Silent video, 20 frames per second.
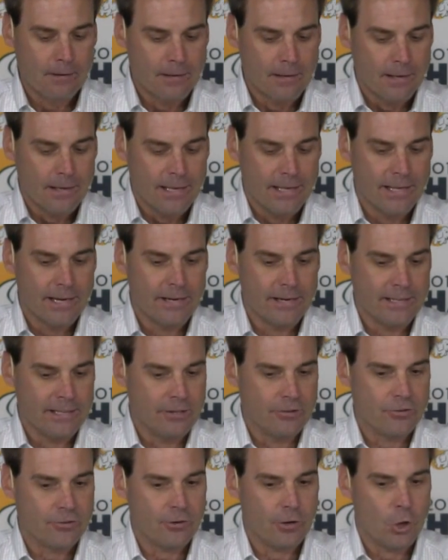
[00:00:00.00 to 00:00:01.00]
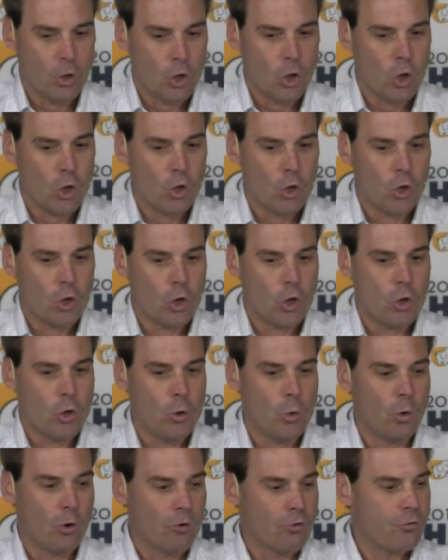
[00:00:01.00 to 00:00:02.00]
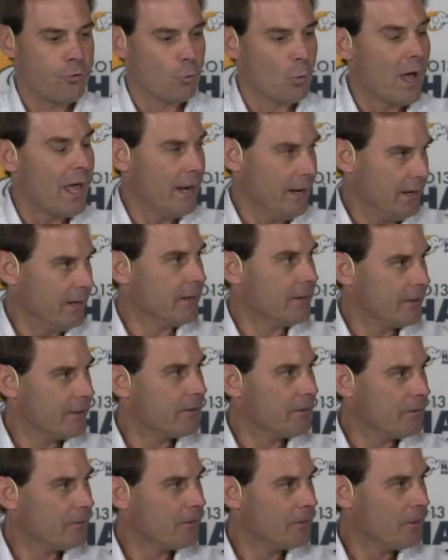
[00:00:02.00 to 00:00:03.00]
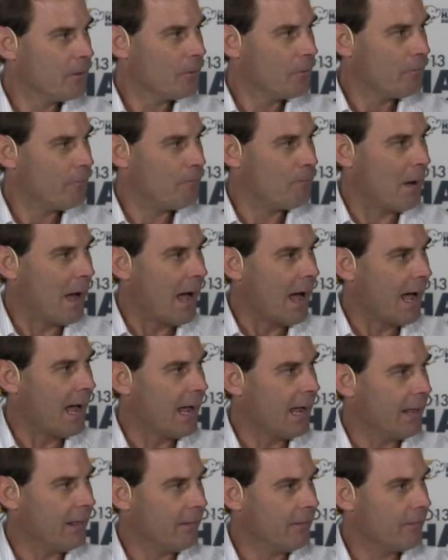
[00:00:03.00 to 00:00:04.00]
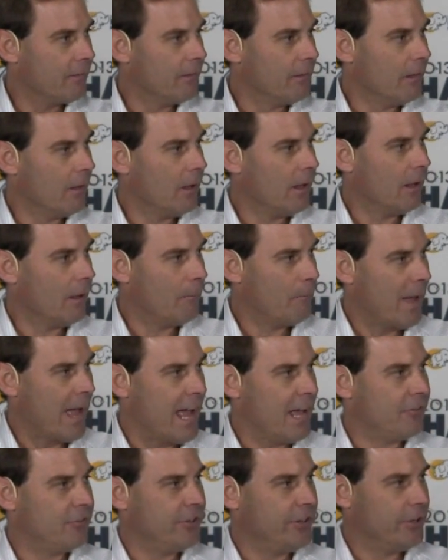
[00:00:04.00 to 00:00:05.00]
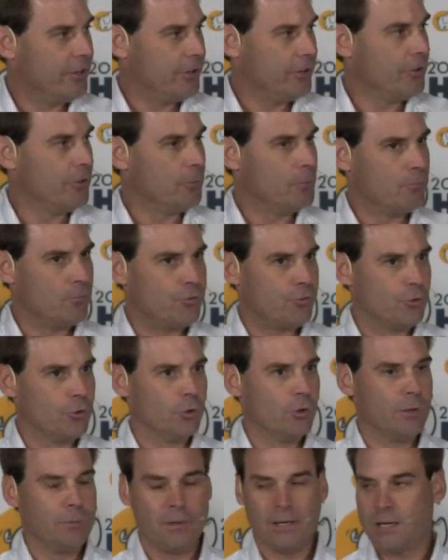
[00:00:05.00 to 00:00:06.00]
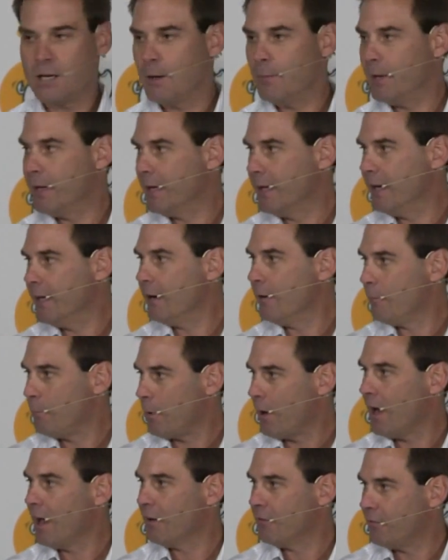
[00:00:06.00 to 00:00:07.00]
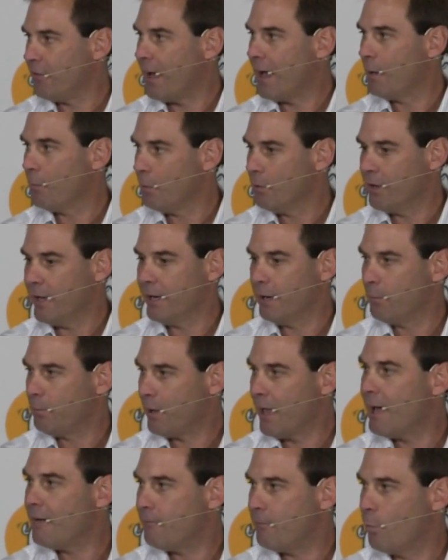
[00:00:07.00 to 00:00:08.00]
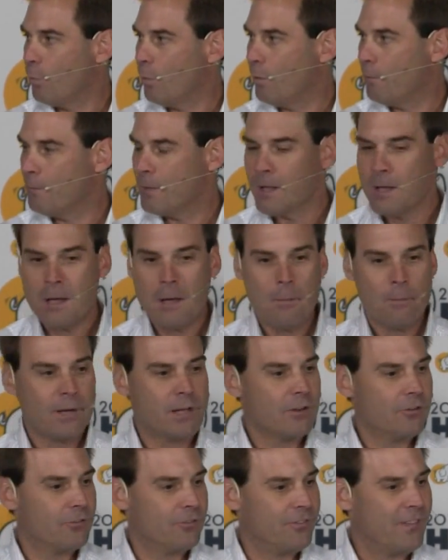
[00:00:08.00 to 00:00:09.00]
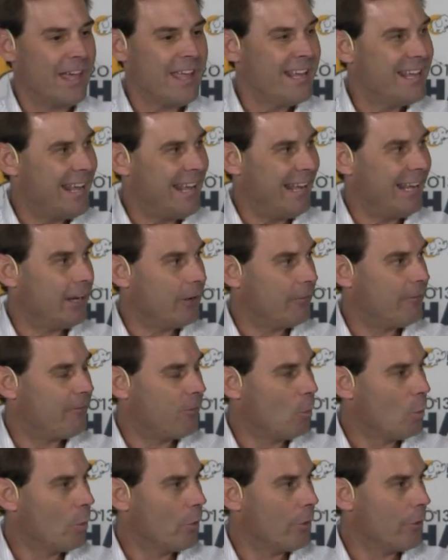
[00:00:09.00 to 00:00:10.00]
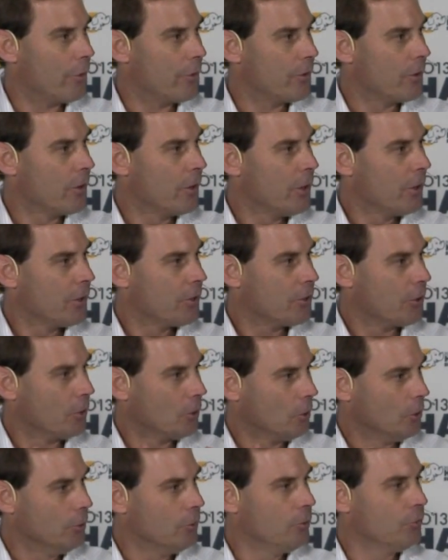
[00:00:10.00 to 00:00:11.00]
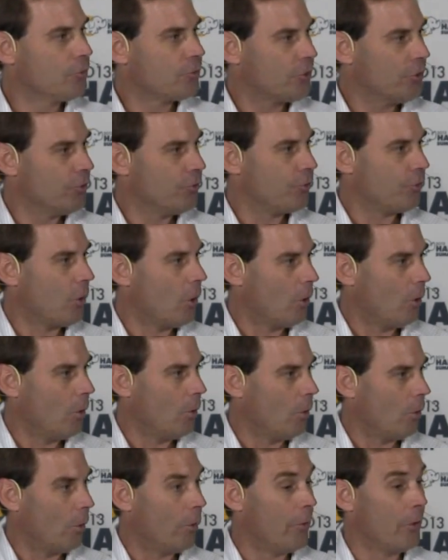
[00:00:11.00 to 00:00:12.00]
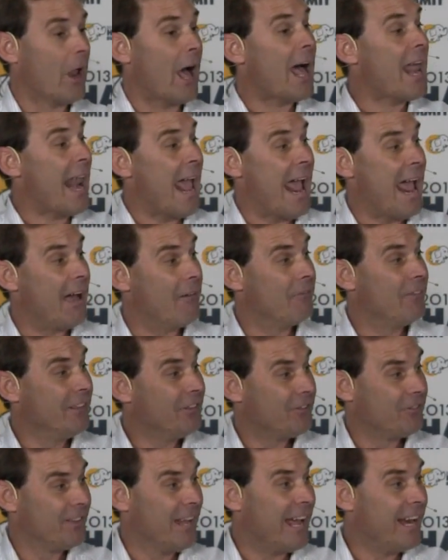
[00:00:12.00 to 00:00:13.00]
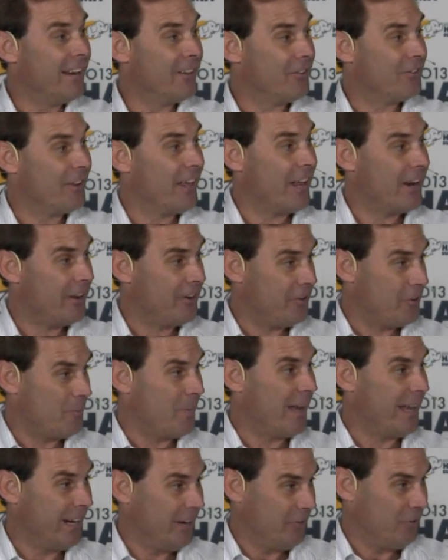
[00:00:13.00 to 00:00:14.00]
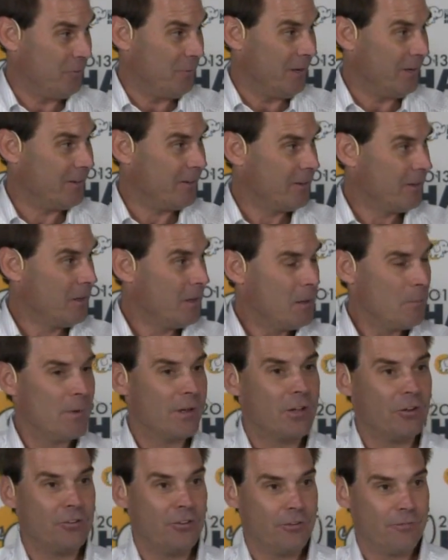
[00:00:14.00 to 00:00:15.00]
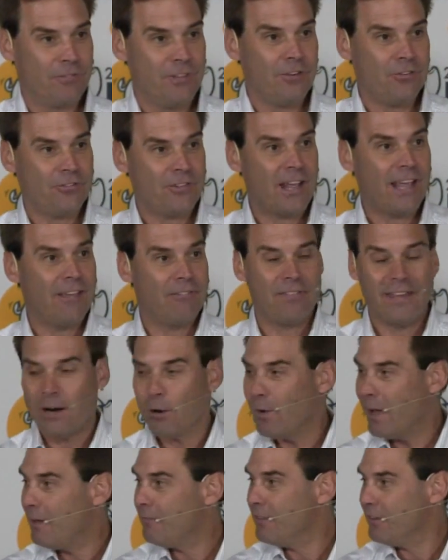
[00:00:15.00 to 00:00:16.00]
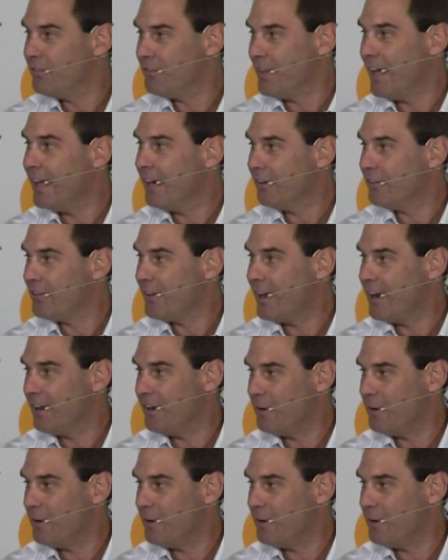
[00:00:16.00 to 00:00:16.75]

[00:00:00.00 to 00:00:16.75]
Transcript: entities who are threatened by Apache Hadoop truly becoming an enterprise viable data platform, because they can't afford to lose control or not have this data set under management. Because if they don't have this data set under